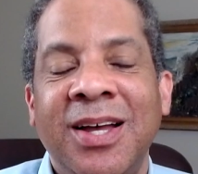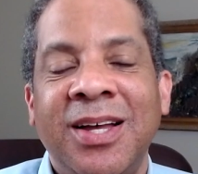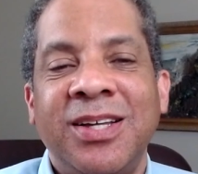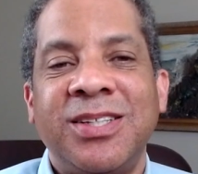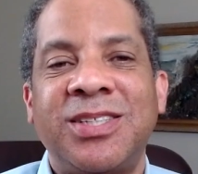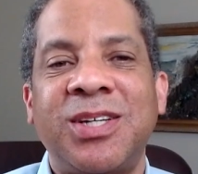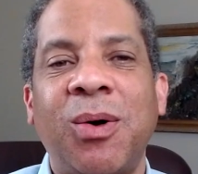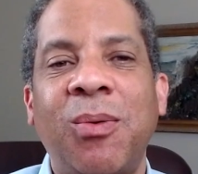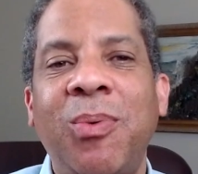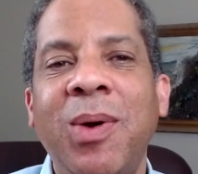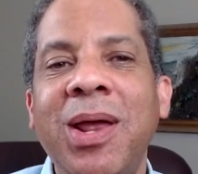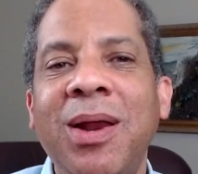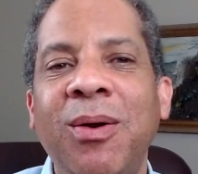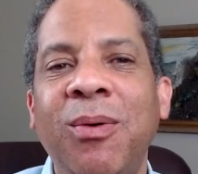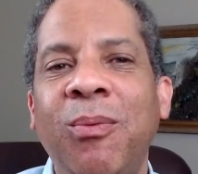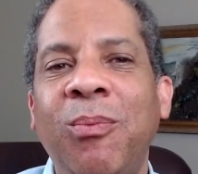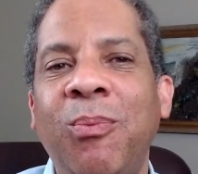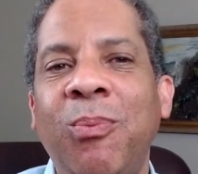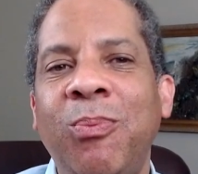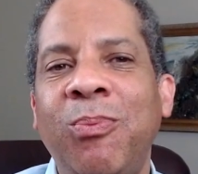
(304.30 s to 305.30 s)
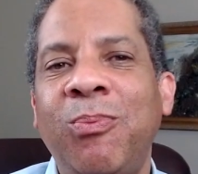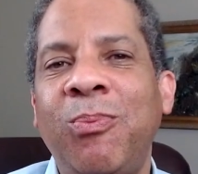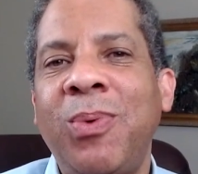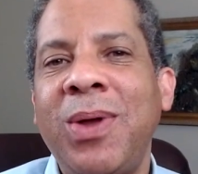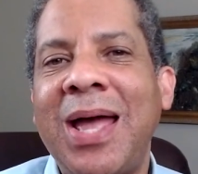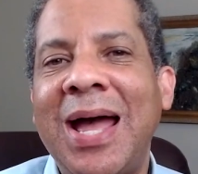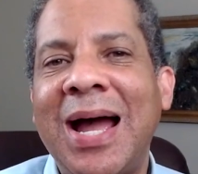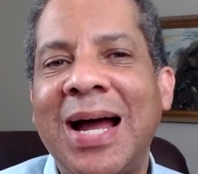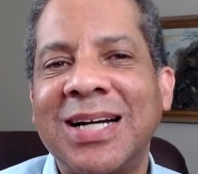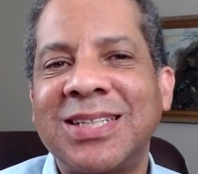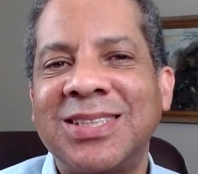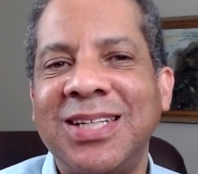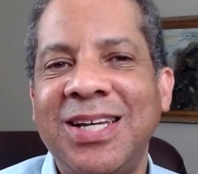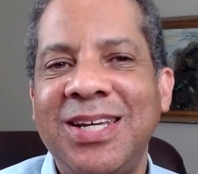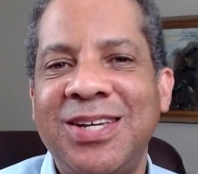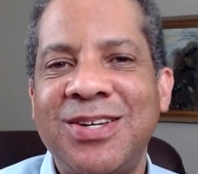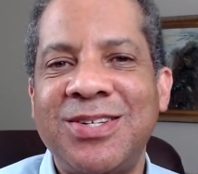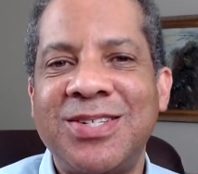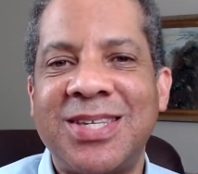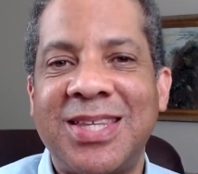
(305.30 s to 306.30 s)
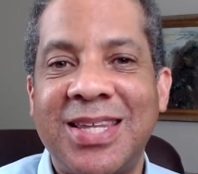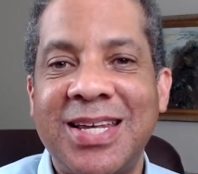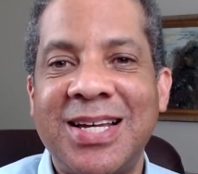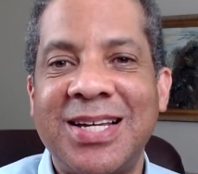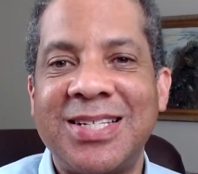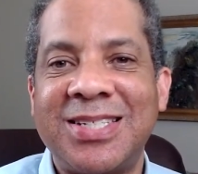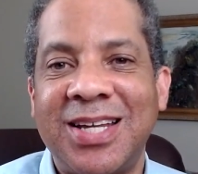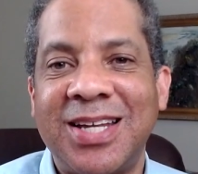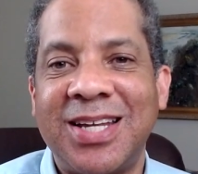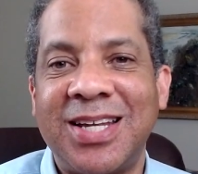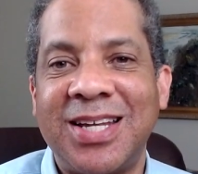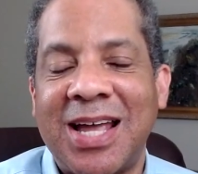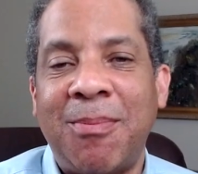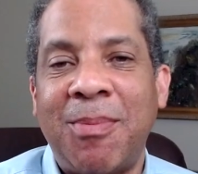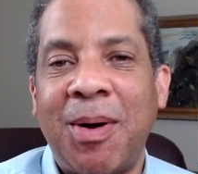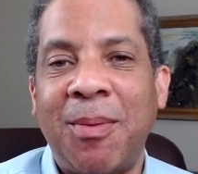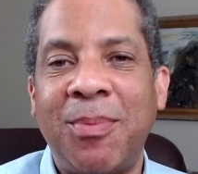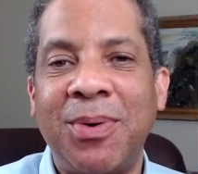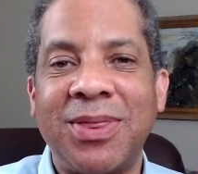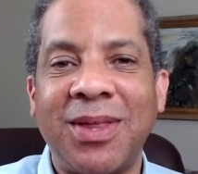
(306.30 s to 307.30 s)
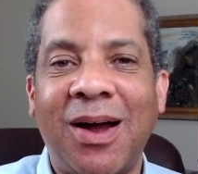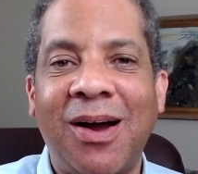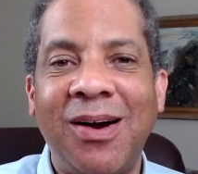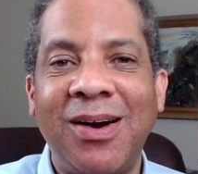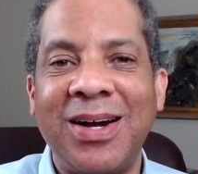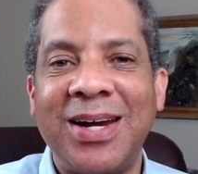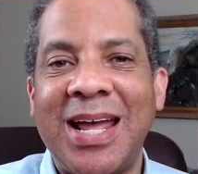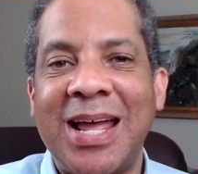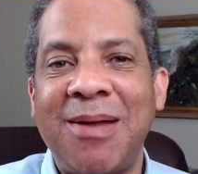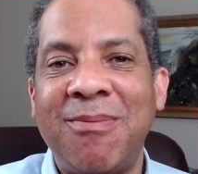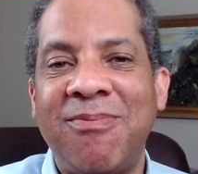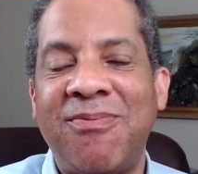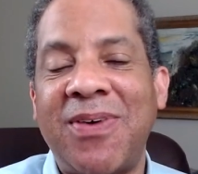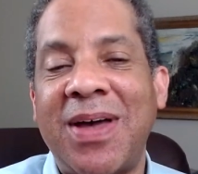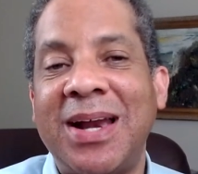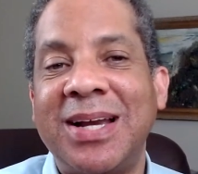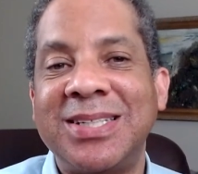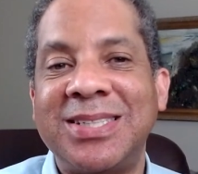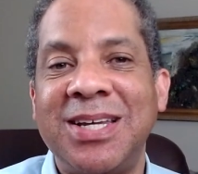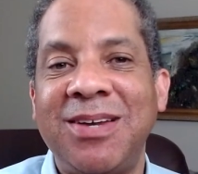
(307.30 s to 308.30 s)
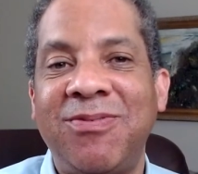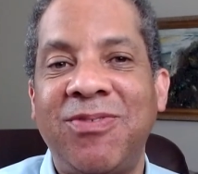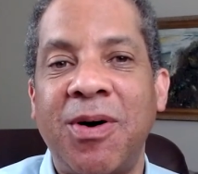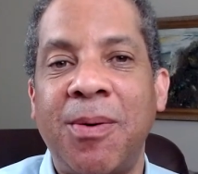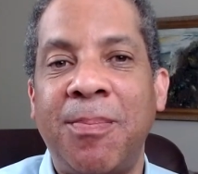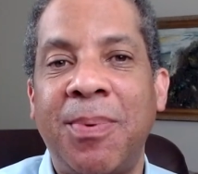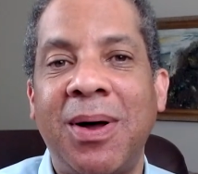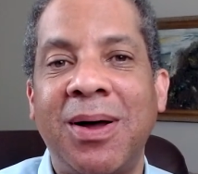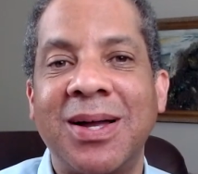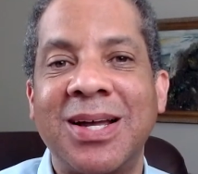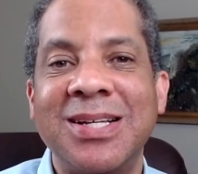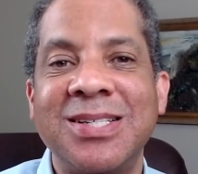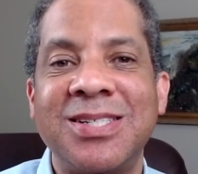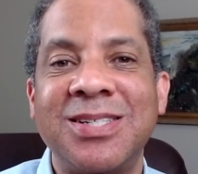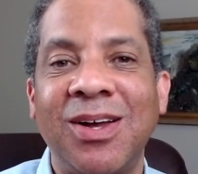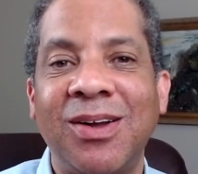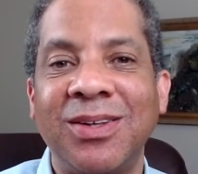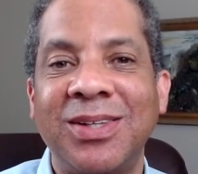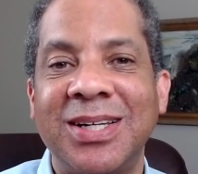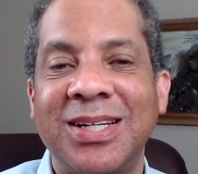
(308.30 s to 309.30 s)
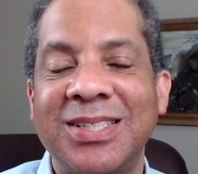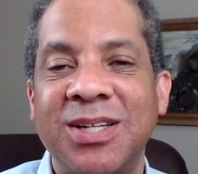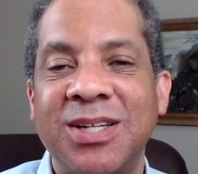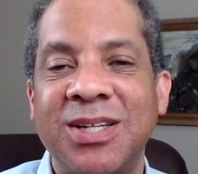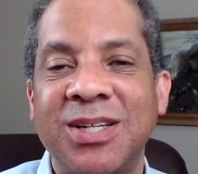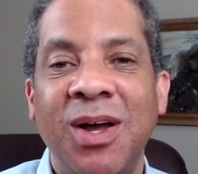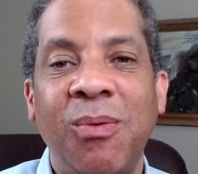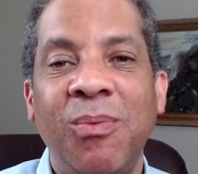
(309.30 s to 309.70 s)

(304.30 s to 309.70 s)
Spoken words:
So we actually used this to come up with our name, Fantasy Football Consultants.